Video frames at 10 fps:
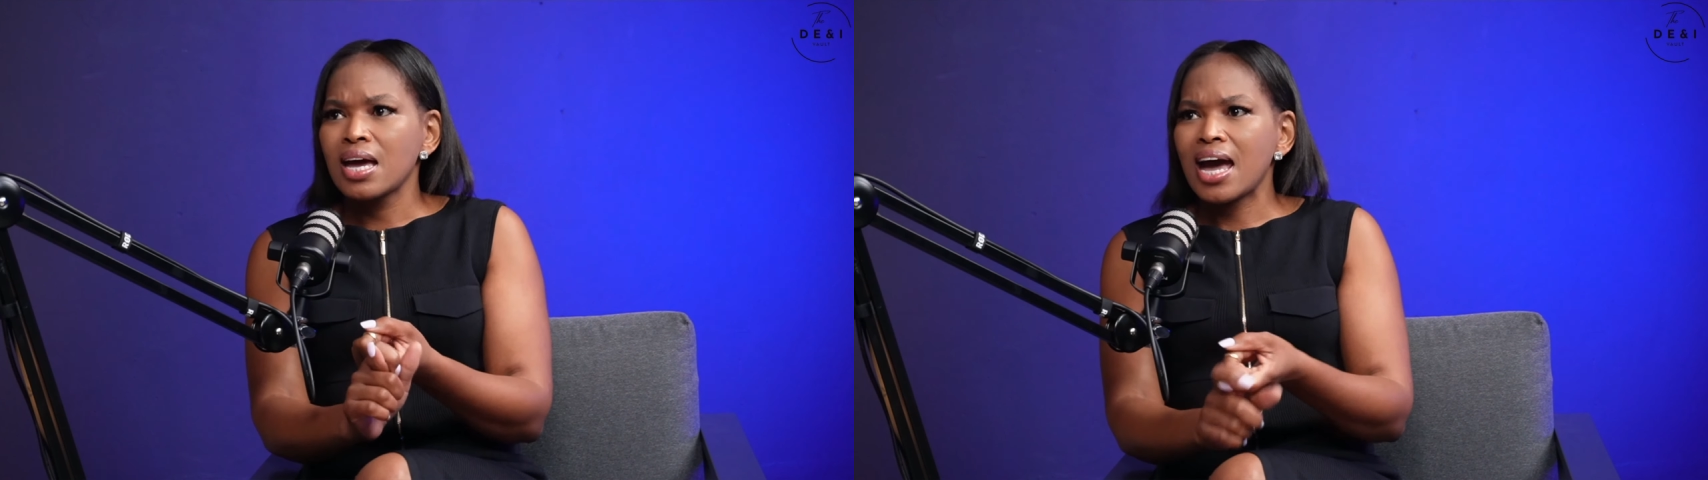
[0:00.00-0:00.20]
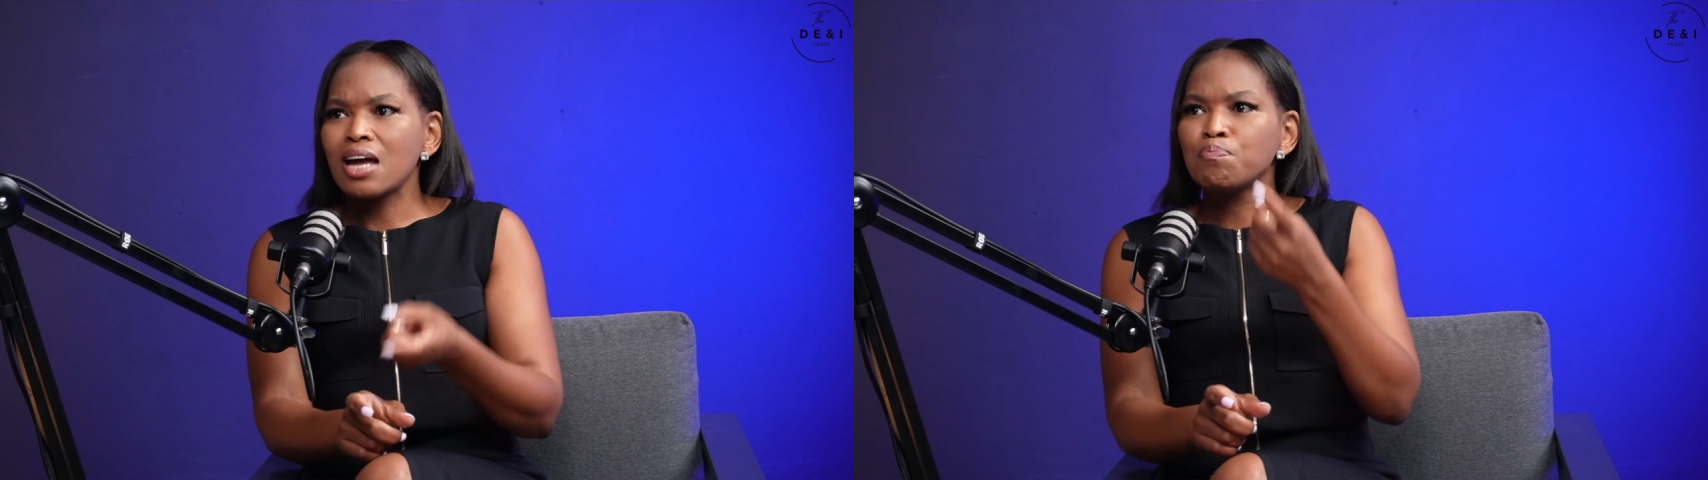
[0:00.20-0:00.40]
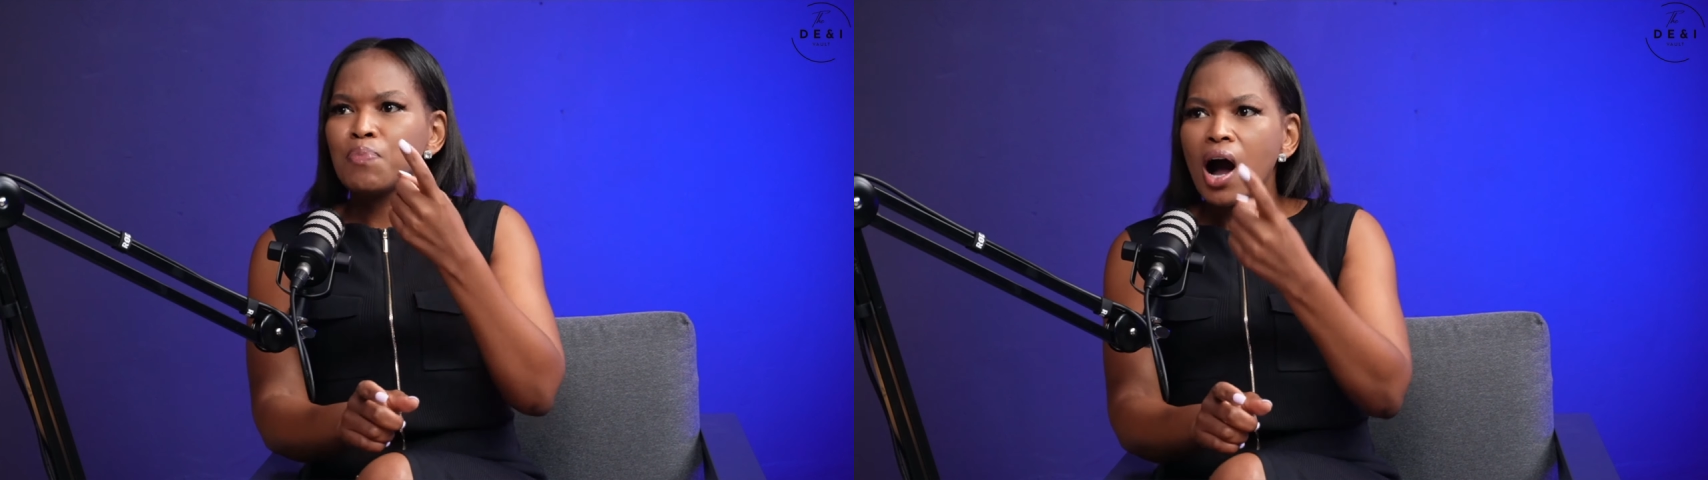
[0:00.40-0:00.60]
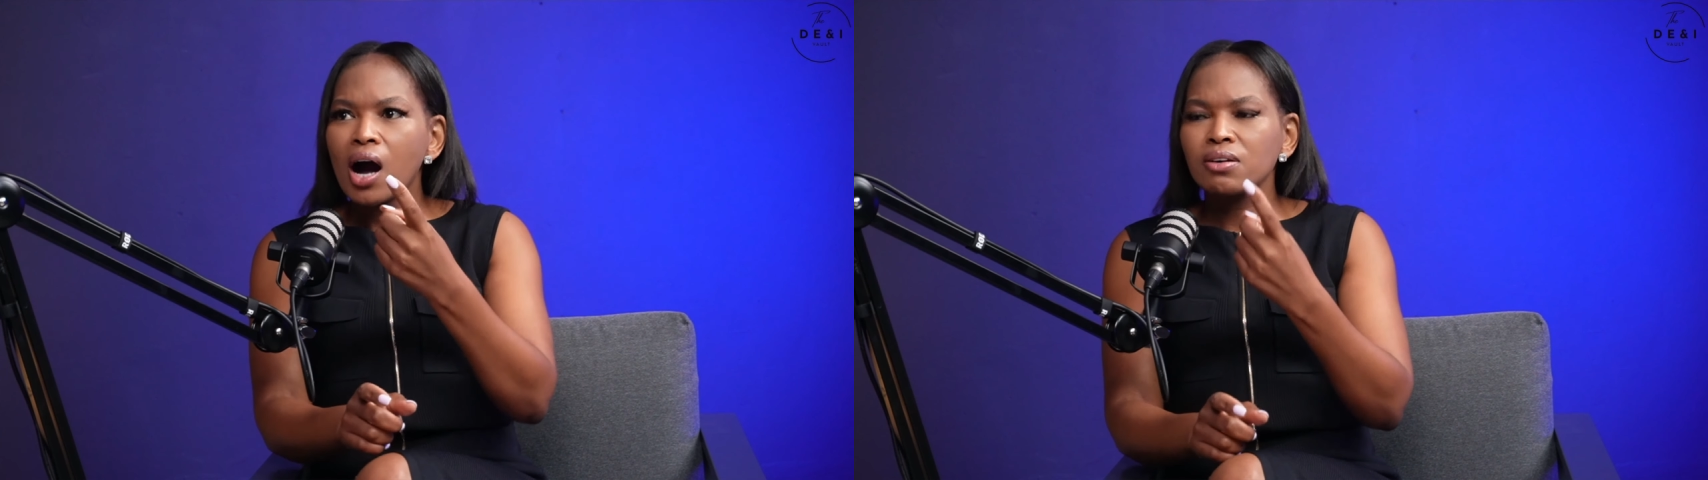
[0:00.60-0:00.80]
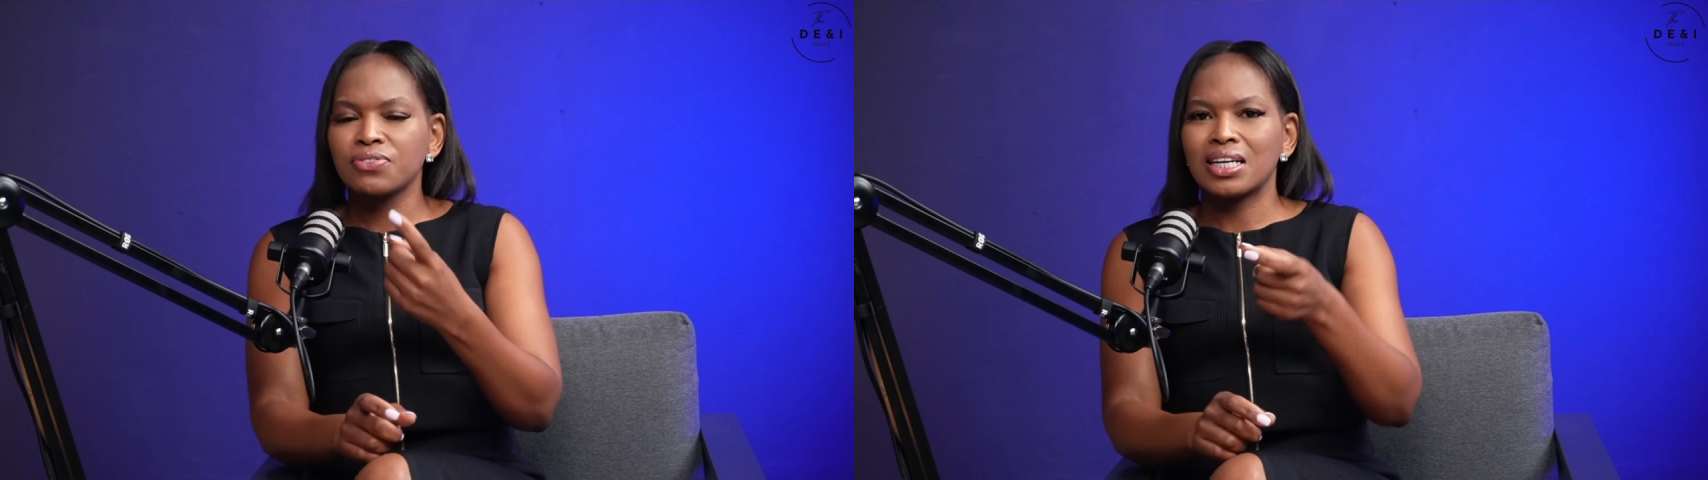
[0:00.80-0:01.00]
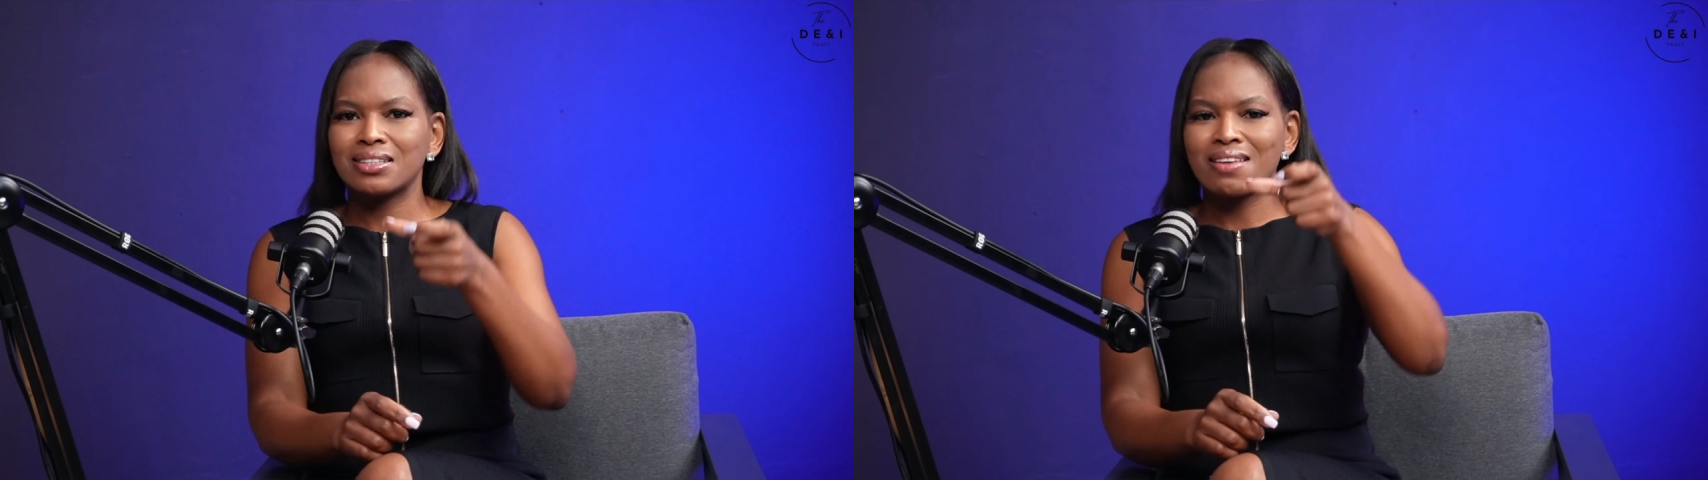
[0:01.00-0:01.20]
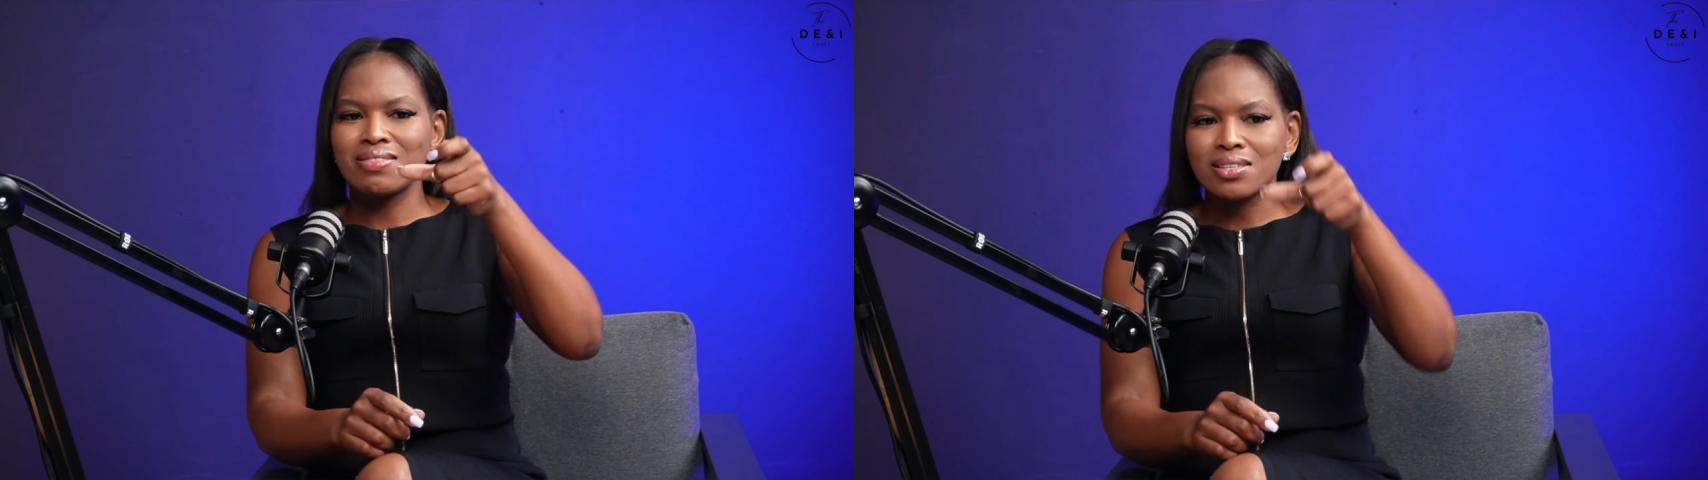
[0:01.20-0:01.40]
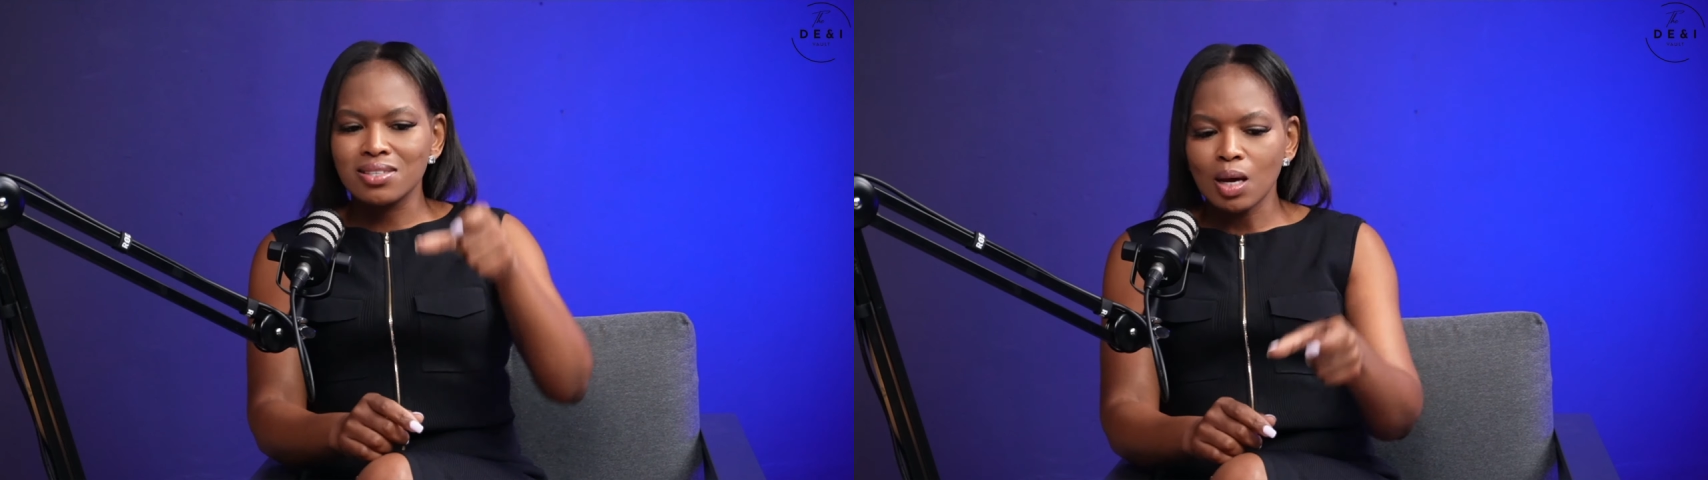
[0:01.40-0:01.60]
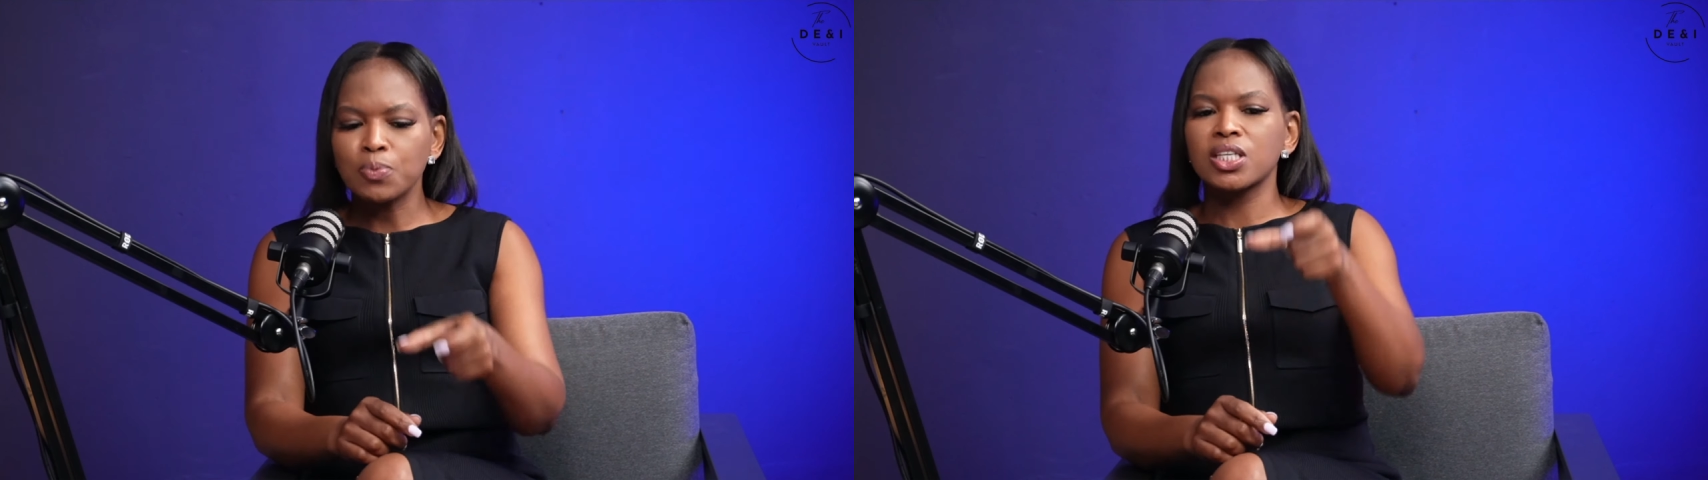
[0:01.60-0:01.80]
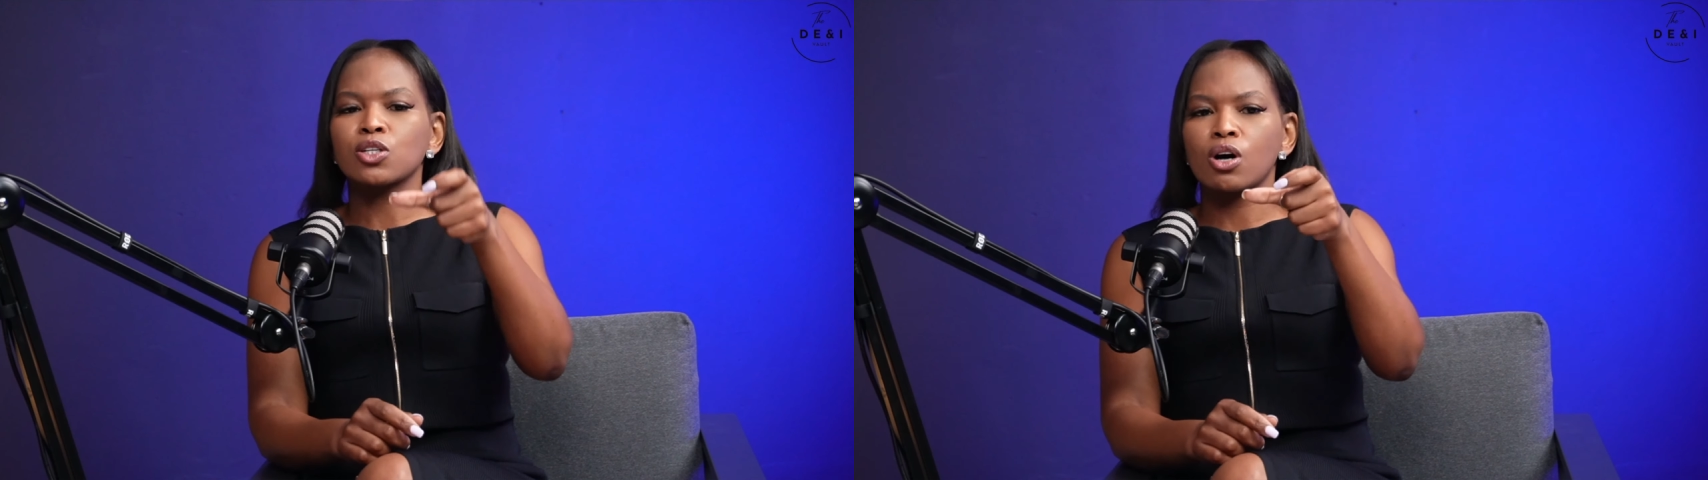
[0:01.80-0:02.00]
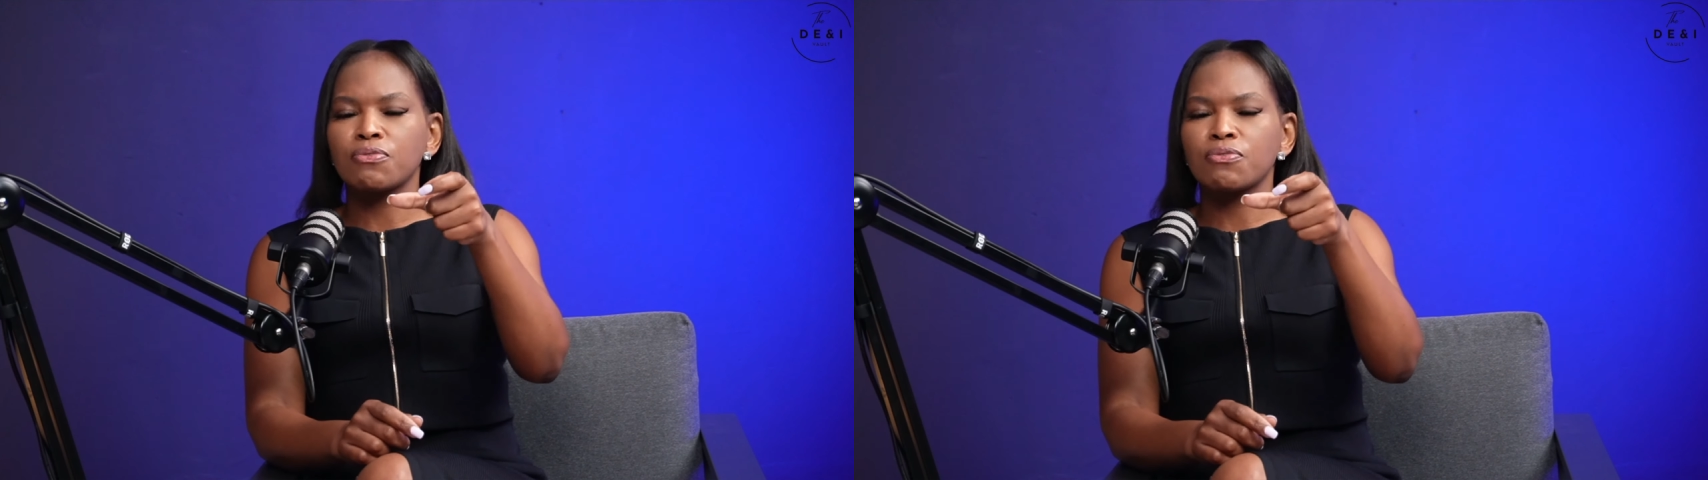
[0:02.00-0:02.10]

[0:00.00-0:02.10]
And part of that and the subset of